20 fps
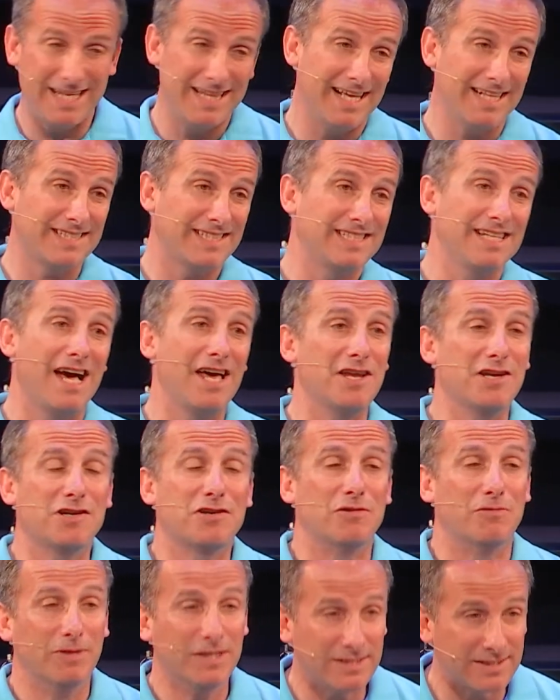And that's not a
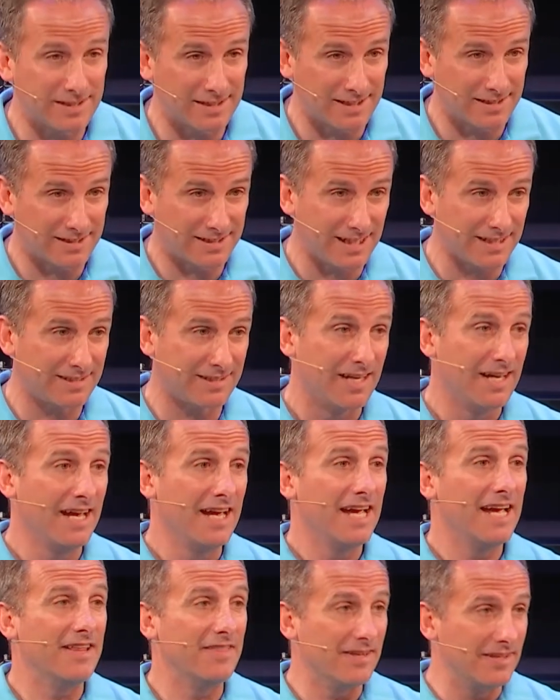coincidence. That's
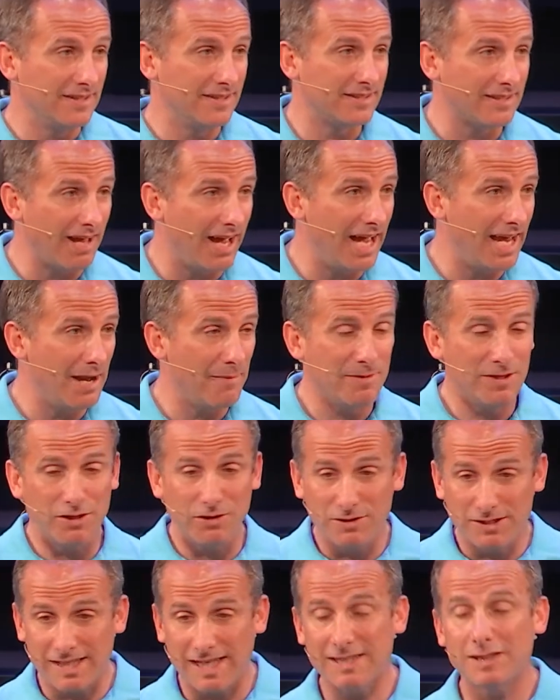in the design. I mean, the
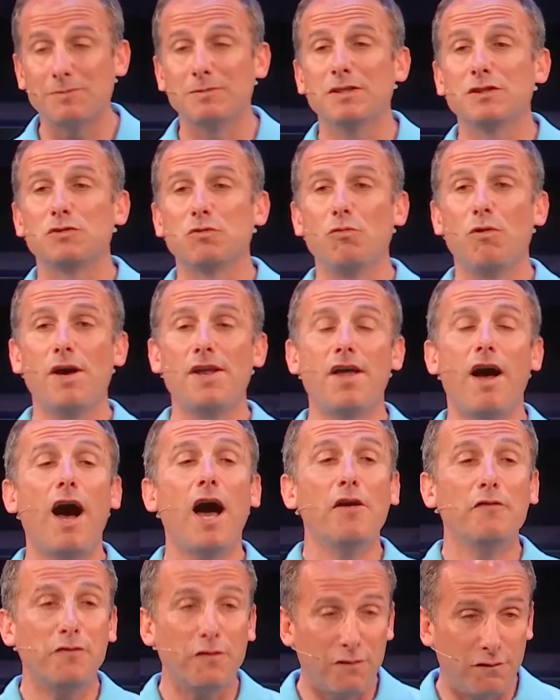Old Testament is one
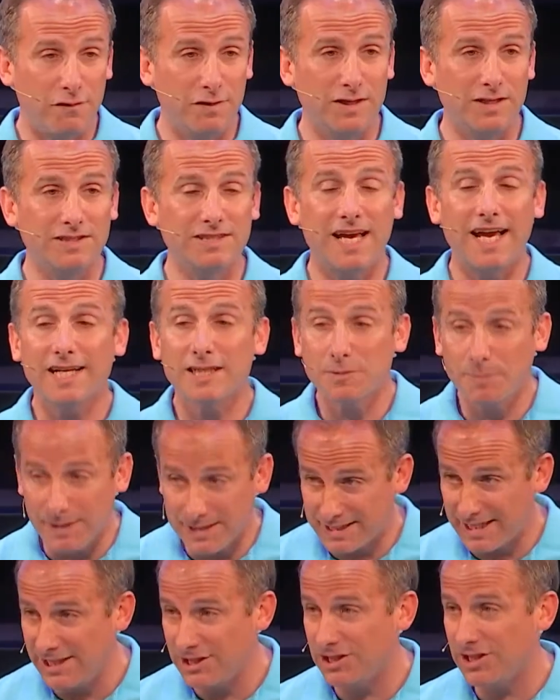unfulfilled
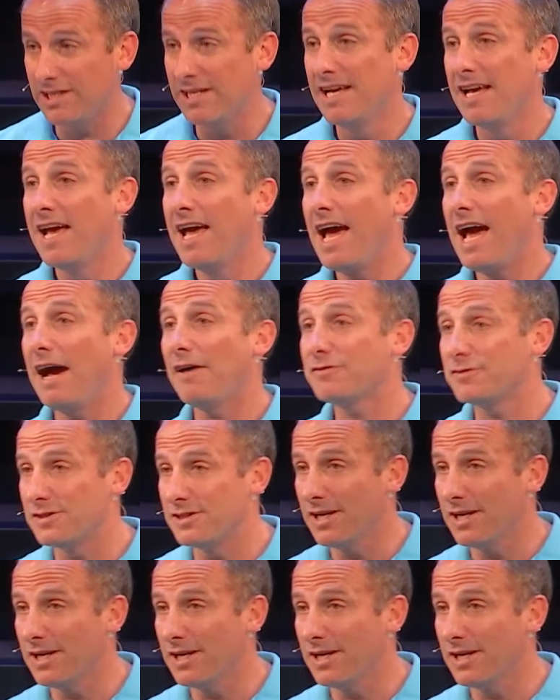expectation after